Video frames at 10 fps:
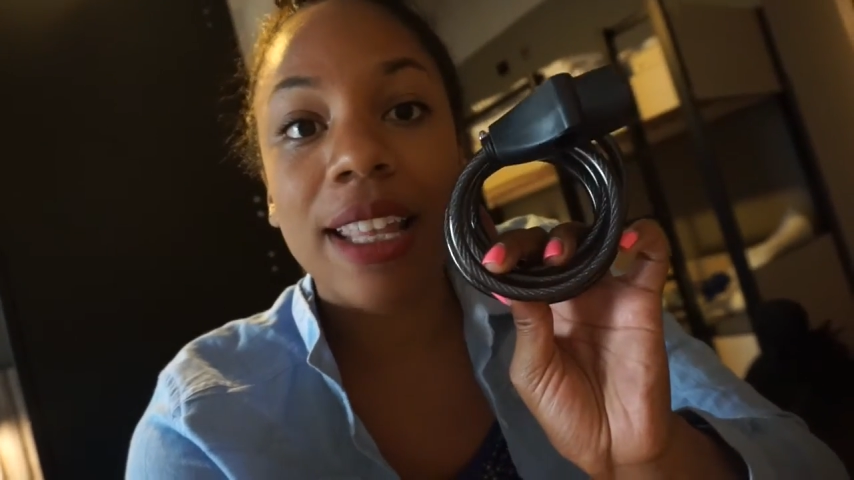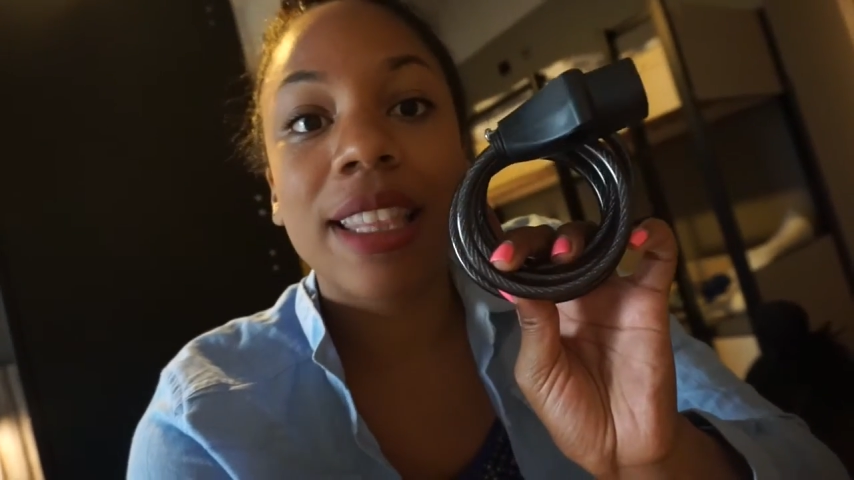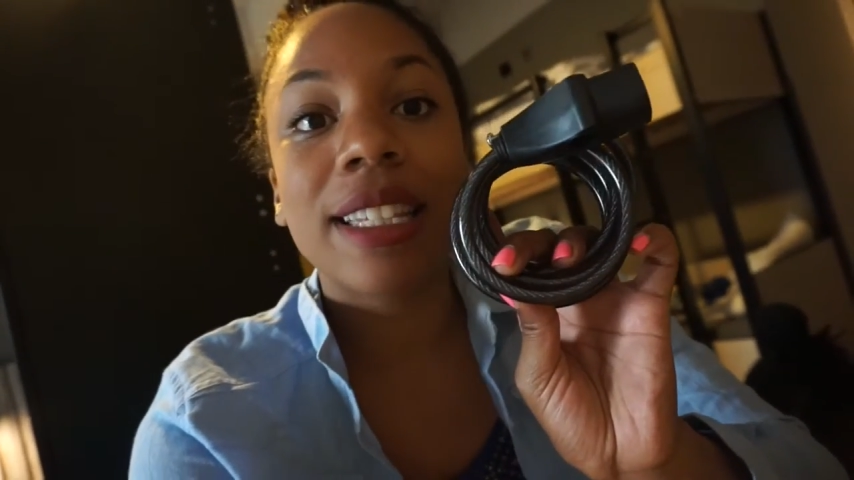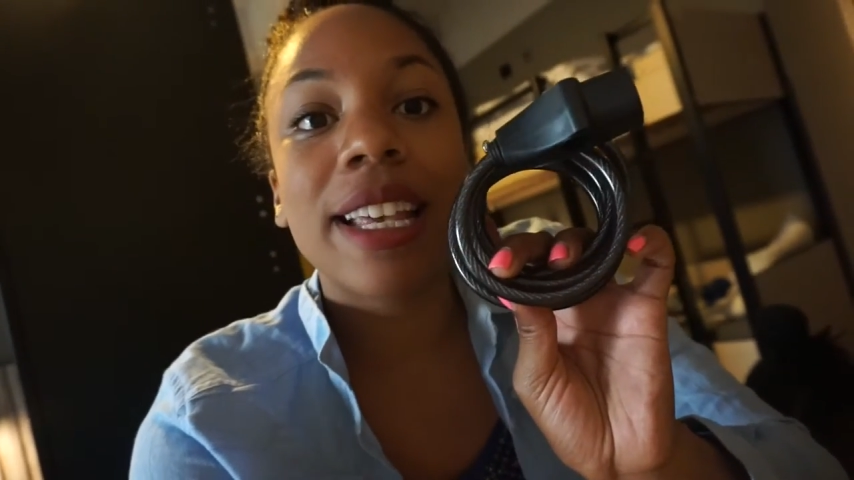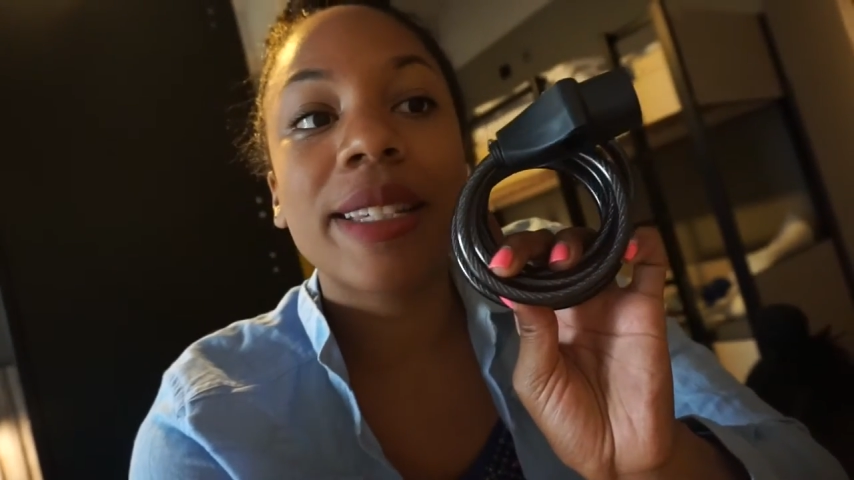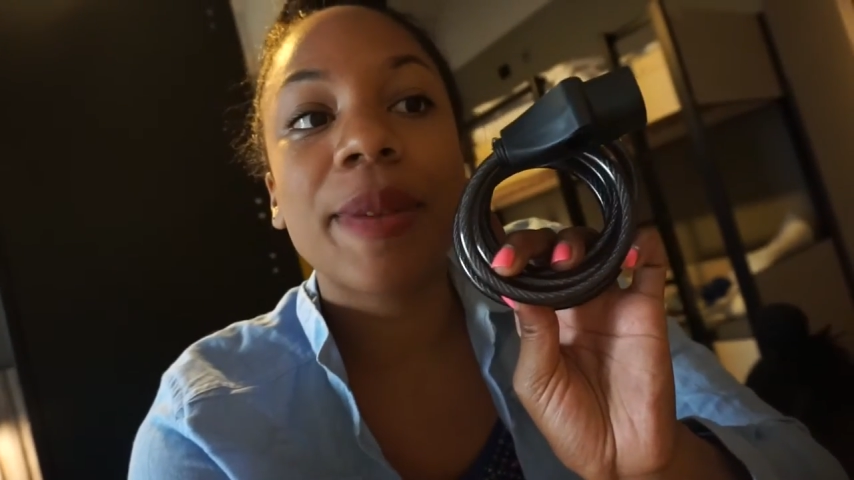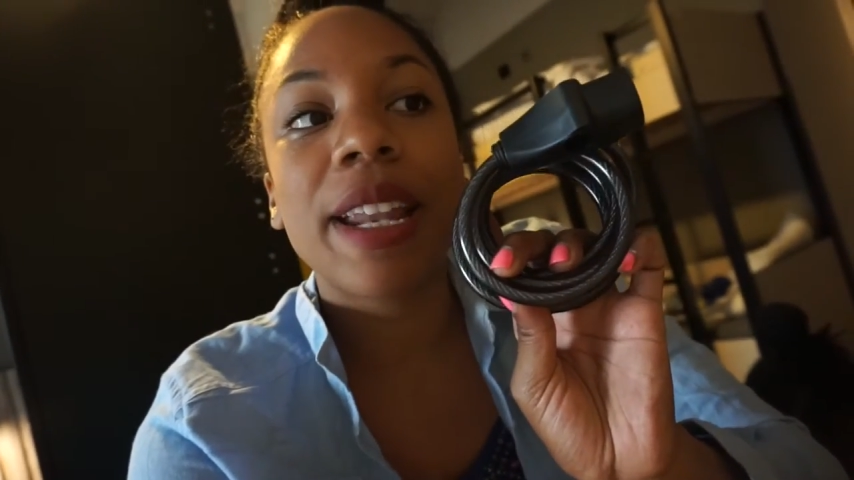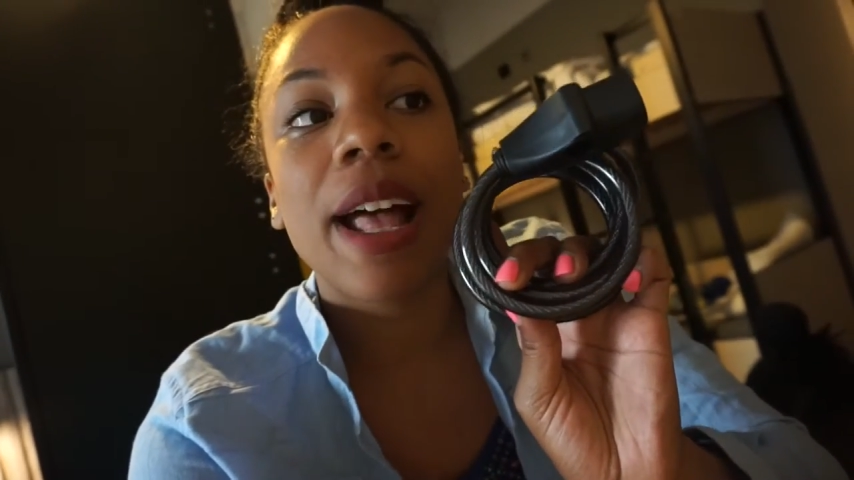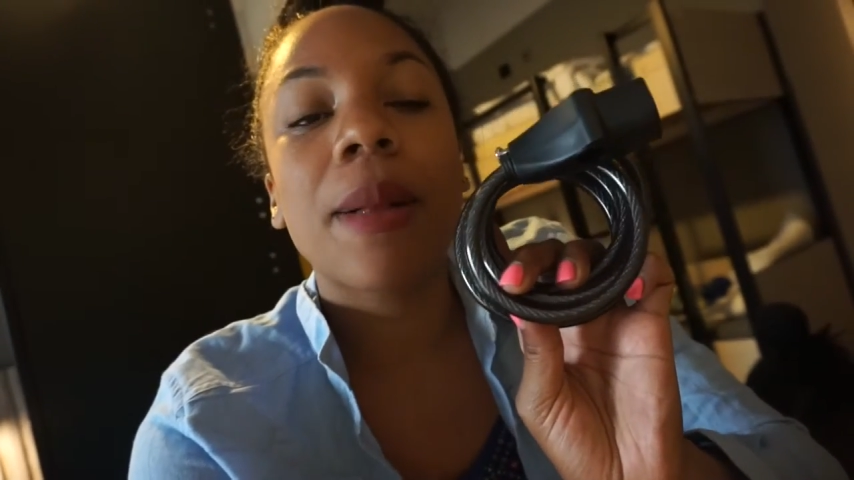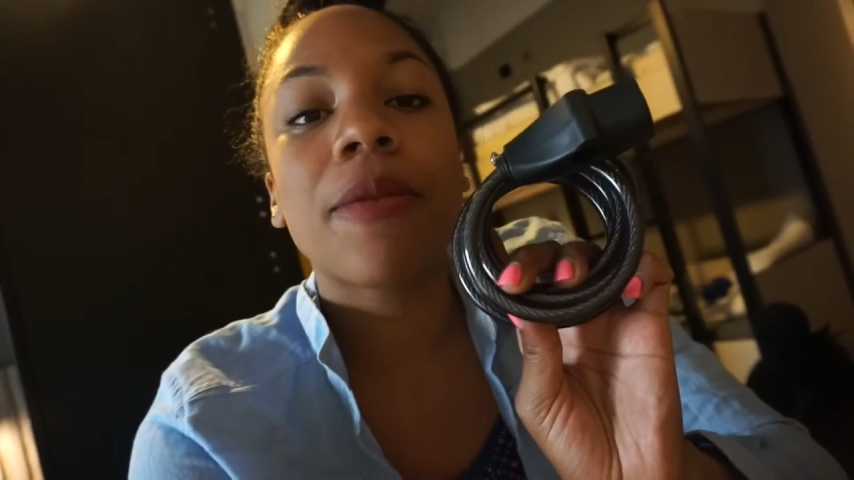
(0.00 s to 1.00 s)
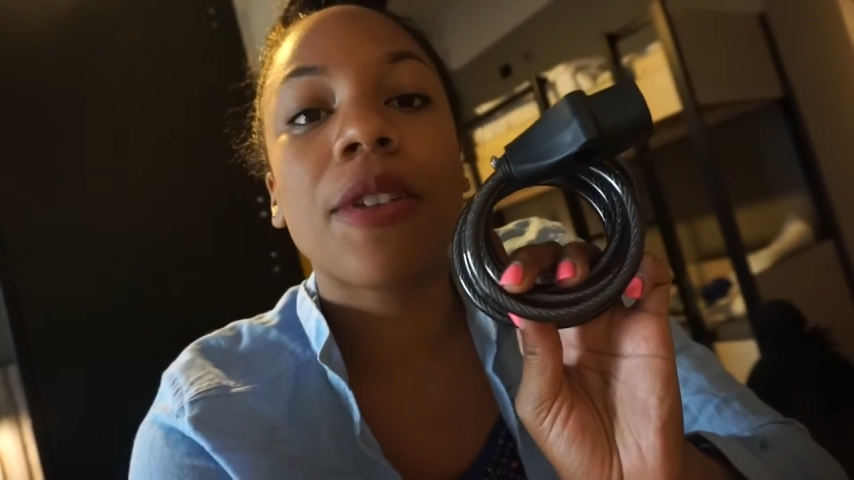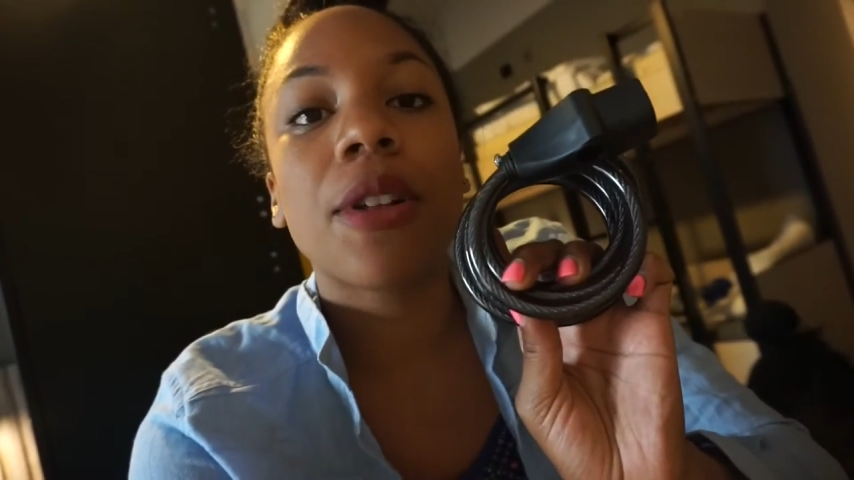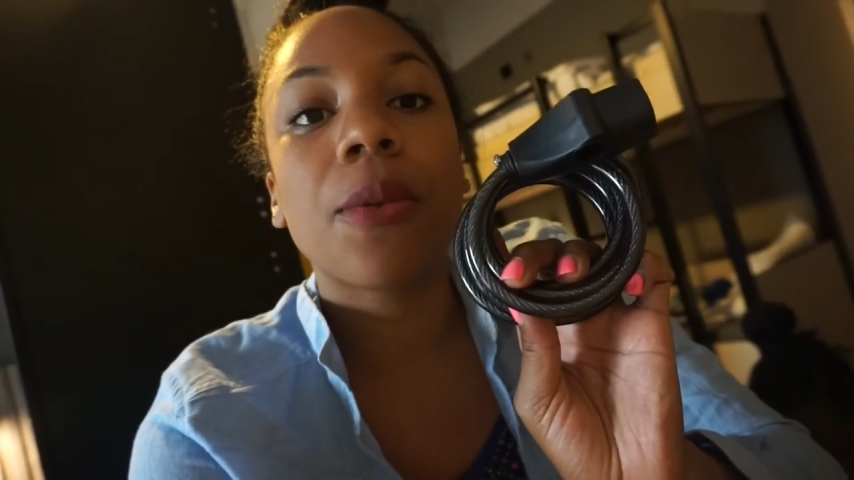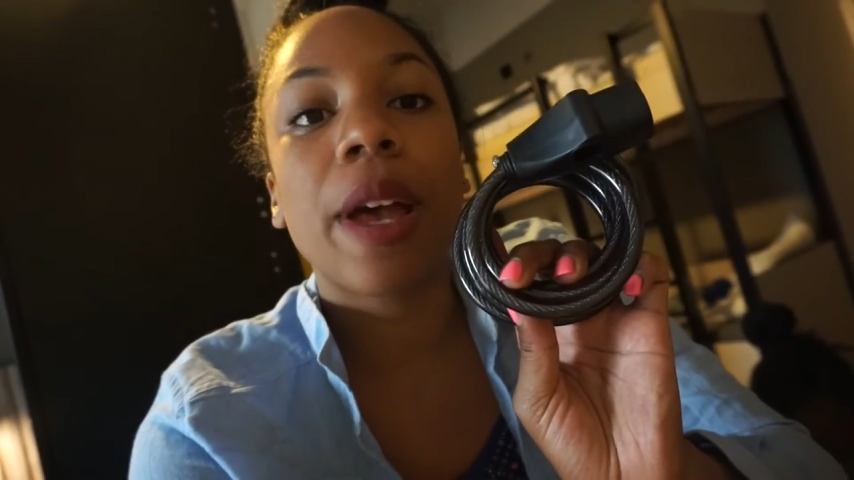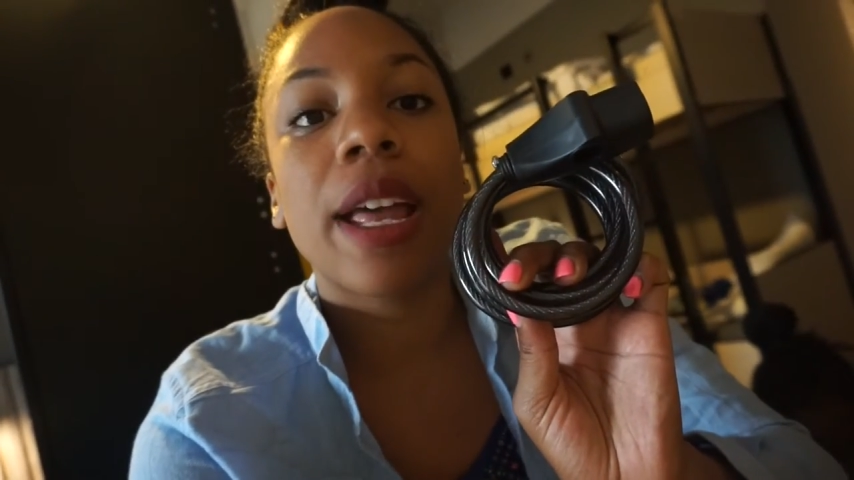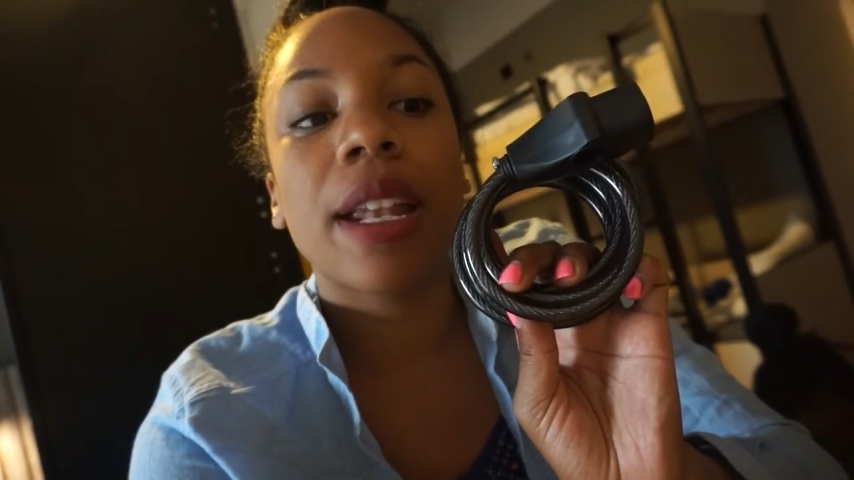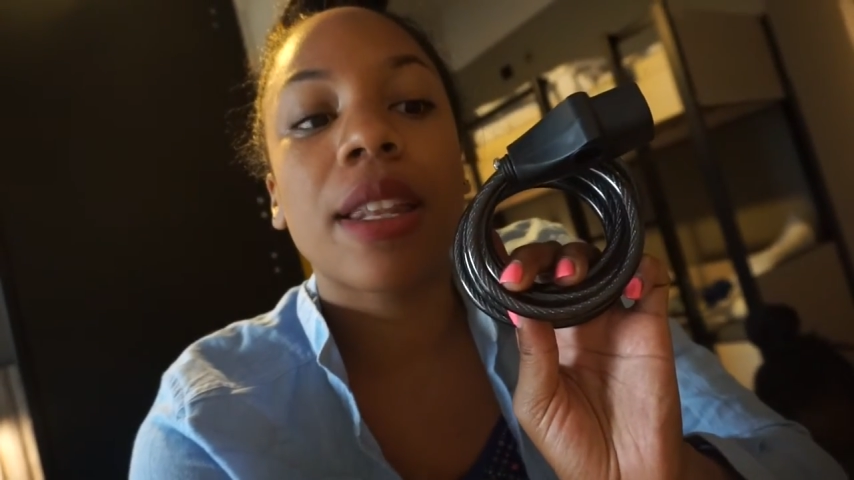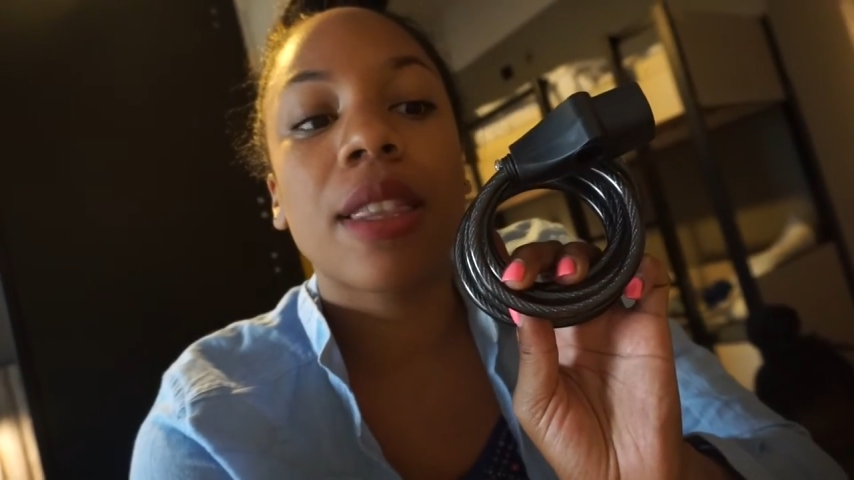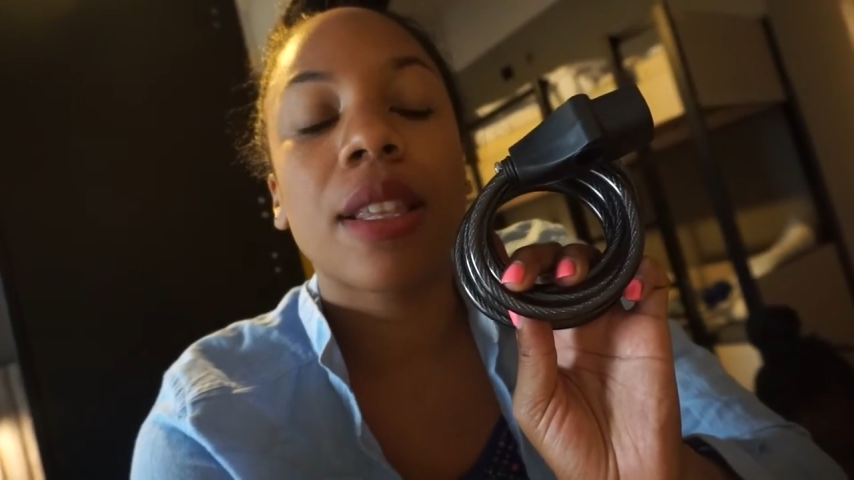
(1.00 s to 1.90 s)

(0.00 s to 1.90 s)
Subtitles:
and this has been helpful when